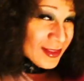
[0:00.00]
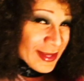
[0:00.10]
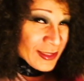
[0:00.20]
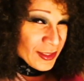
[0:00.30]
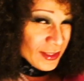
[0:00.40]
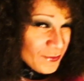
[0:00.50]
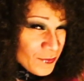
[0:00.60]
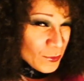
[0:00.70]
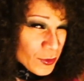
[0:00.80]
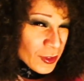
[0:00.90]
That's it
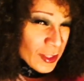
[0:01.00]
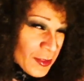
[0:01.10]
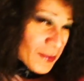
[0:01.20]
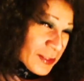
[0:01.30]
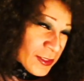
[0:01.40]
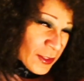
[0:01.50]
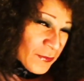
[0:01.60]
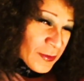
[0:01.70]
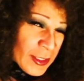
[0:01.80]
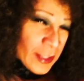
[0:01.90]
for this
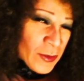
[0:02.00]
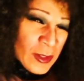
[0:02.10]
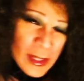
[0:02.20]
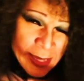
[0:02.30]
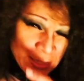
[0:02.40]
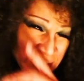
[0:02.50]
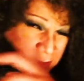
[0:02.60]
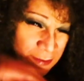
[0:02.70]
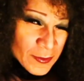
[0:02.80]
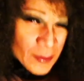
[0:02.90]
video. Like it
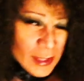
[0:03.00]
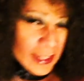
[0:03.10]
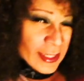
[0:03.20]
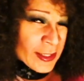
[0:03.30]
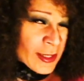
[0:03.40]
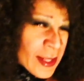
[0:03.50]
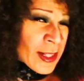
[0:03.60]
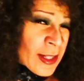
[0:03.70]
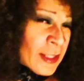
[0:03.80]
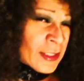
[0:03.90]
if you like it.
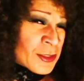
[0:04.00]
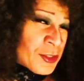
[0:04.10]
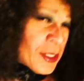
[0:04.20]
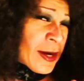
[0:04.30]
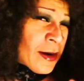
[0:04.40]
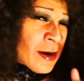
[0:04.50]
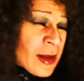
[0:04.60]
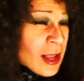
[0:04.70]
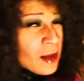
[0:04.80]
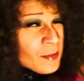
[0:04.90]
Share,
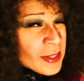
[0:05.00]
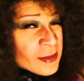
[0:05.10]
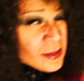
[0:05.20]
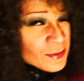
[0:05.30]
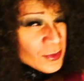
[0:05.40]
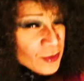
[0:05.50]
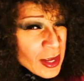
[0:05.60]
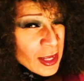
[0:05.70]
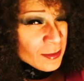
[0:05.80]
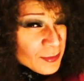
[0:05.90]
comment,
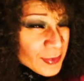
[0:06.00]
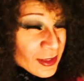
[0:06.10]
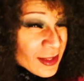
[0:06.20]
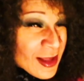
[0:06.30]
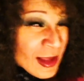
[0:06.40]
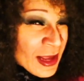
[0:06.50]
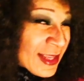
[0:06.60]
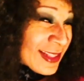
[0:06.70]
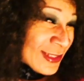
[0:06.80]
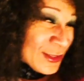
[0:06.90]
subscribe.
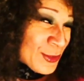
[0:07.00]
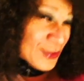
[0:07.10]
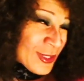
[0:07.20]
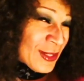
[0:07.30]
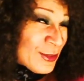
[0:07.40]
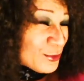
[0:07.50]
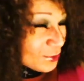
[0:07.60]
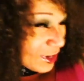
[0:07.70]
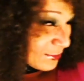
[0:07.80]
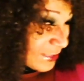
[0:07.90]
This is
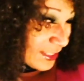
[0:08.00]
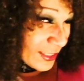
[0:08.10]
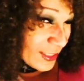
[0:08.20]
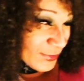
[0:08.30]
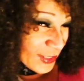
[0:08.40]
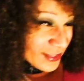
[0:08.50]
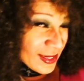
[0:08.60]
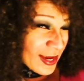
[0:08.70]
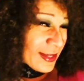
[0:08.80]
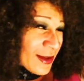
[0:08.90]
Dropsy Dousman
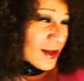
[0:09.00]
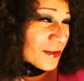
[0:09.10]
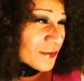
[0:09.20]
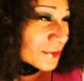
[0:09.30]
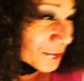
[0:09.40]
signing off.